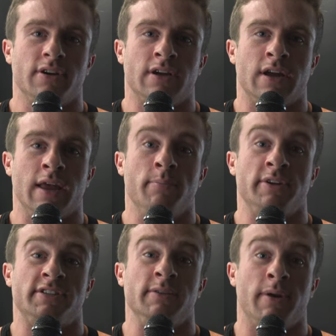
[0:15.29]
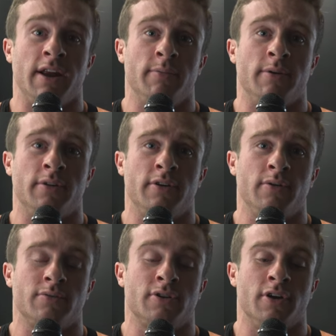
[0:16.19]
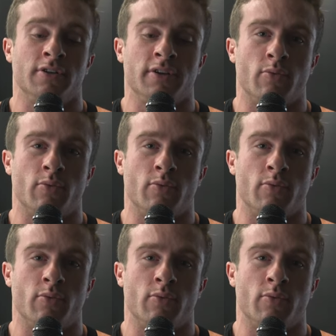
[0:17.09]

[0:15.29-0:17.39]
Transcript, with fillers: NPC bodybuilder, currently